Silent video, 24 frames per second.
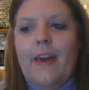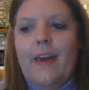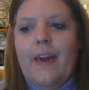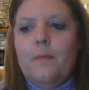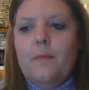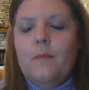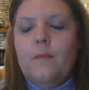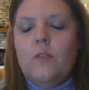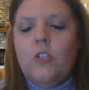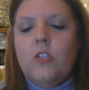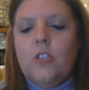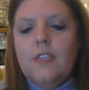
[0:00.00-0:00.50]

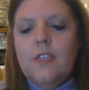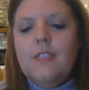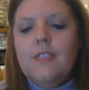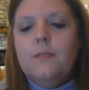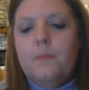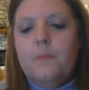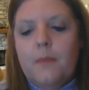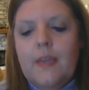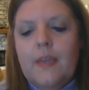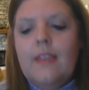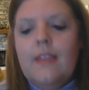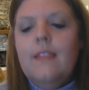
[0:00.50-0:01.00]
she's
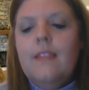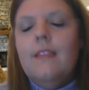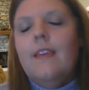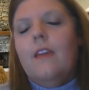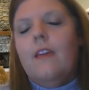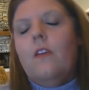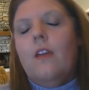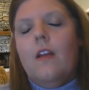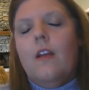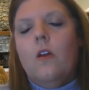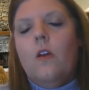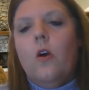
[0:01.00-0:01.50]
been
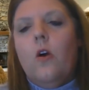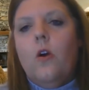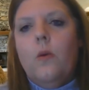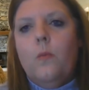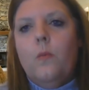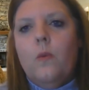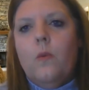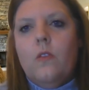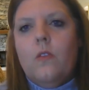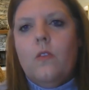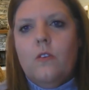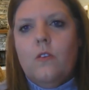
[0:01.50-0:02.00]
there at home
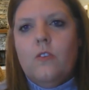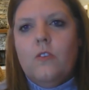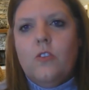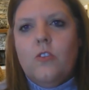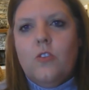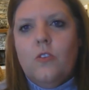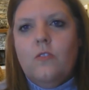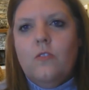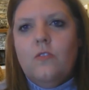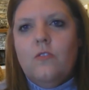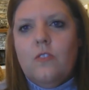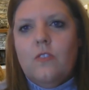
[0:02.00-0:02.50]
with those
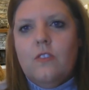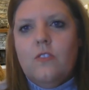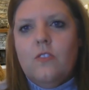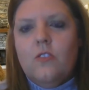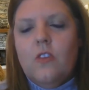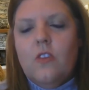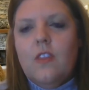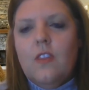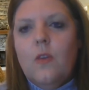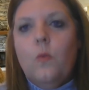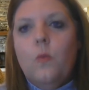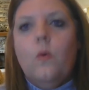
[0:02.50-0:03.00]
children.
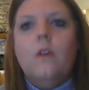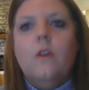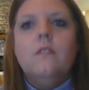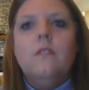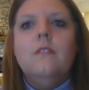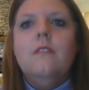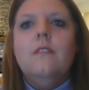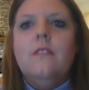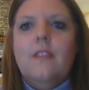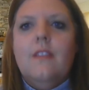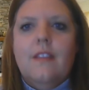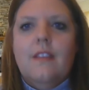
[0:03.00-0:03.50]
So there
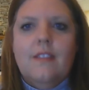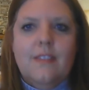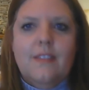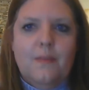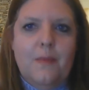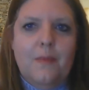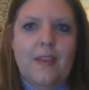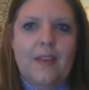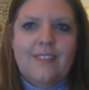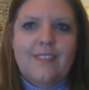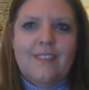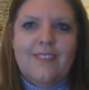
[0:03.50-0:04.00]
wasn't an
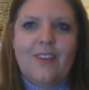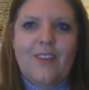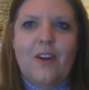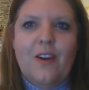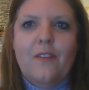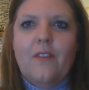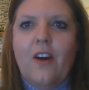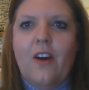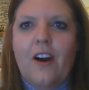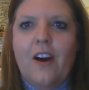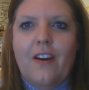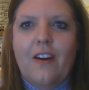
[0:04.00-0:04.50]
expense
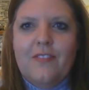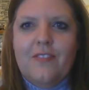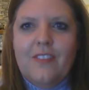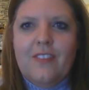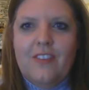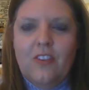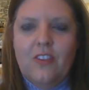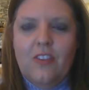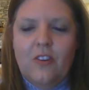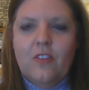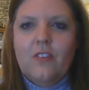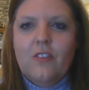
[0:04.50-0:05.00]
of
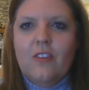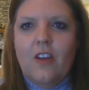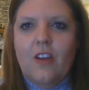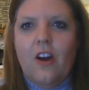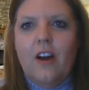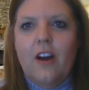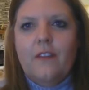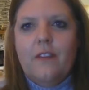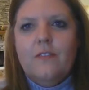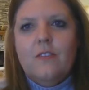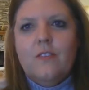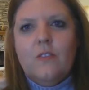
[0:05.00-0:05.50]

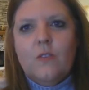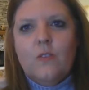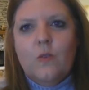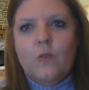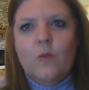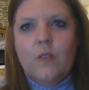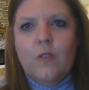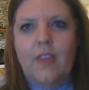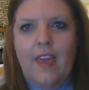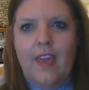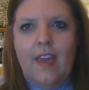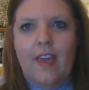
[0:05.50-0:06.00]
after
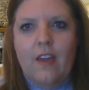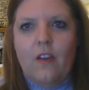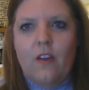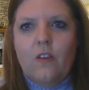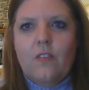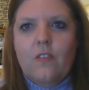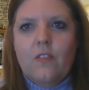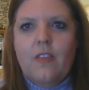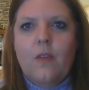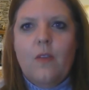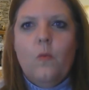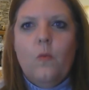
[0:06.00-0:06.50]
school care.
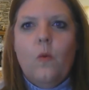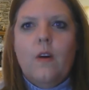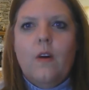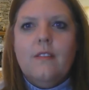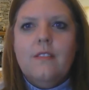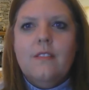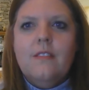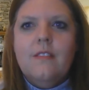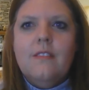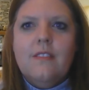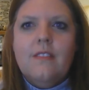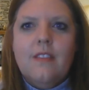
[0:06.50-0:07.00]
There
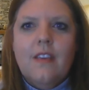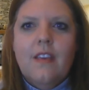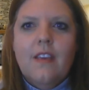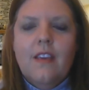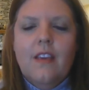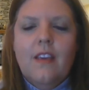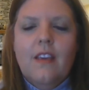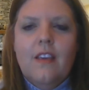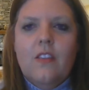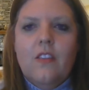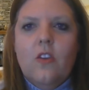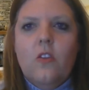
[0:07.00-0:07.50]
wasn't
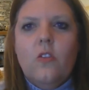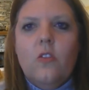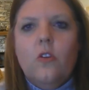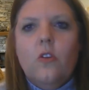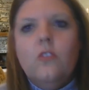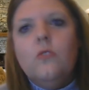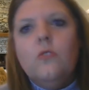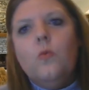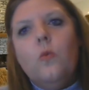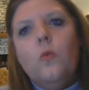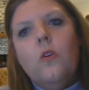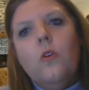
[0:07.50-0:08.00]

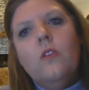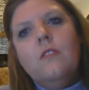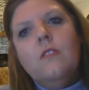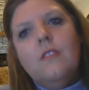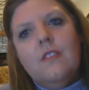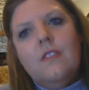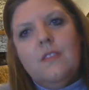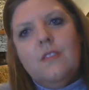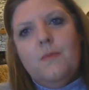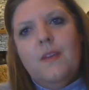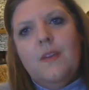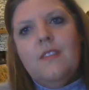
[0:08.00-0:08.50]
those weren't
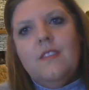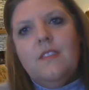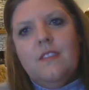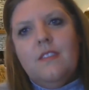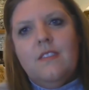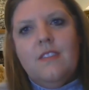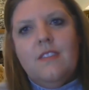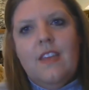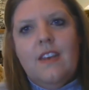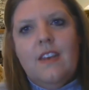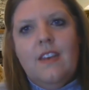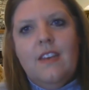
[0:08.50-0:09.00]

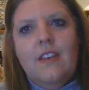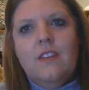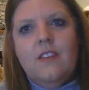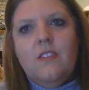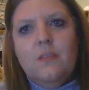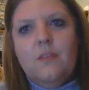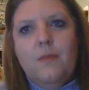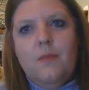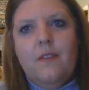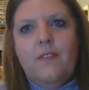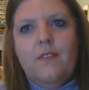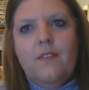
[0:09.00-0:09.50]
expenses that needed
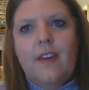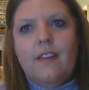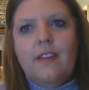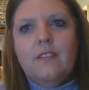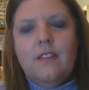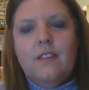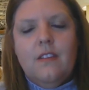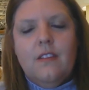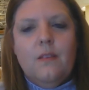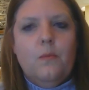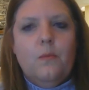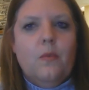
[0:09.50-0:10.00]
to be
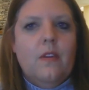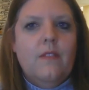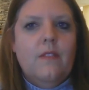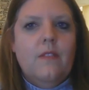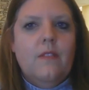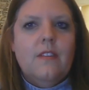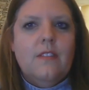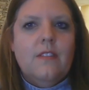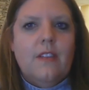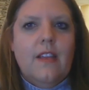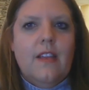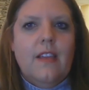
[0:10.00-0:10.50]
factored in
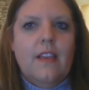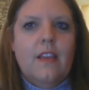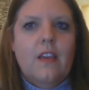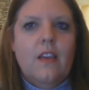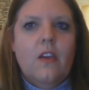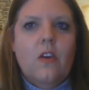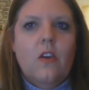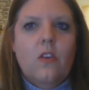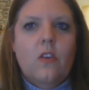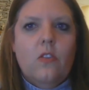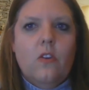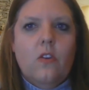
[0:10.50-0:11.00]
previously.
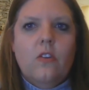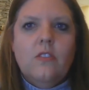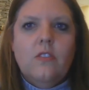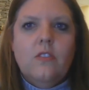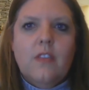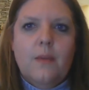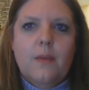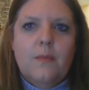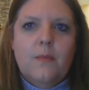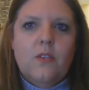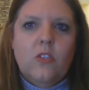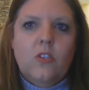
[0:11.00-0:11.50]
Those
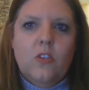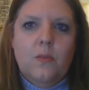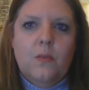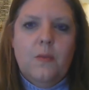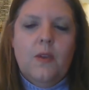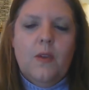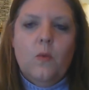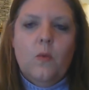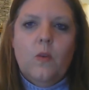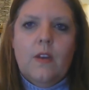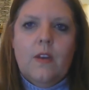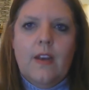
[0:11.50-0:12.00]
I'm
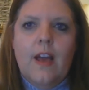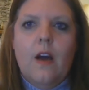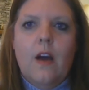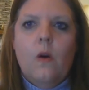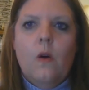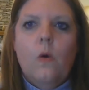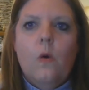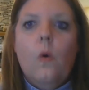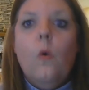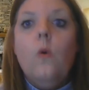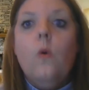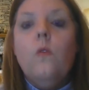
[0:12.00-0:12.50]
assuming would
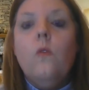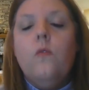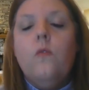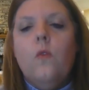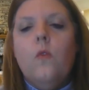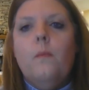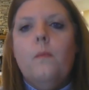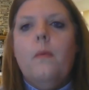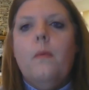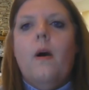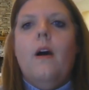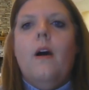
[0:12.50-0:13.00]
now all
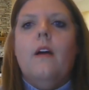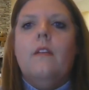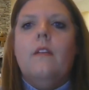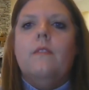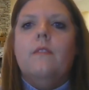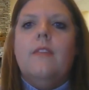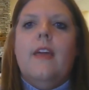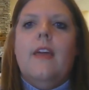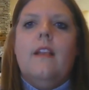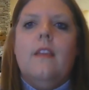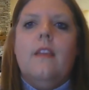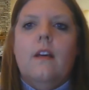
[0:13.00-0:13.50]
form part of
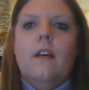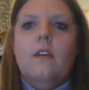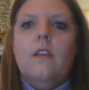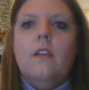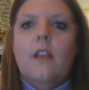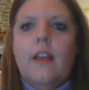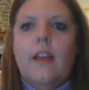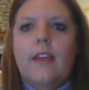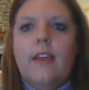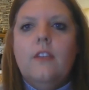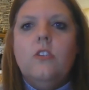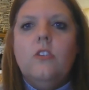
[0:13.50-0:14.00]
that
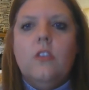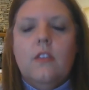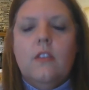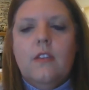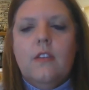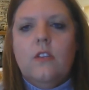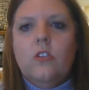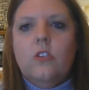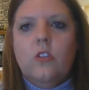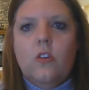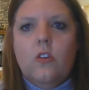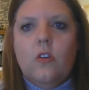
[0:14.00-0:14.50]
calculation
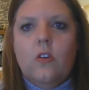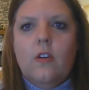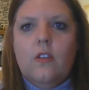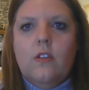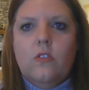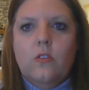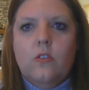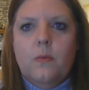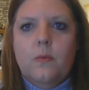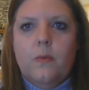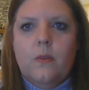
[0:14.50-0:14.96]
that you're going to put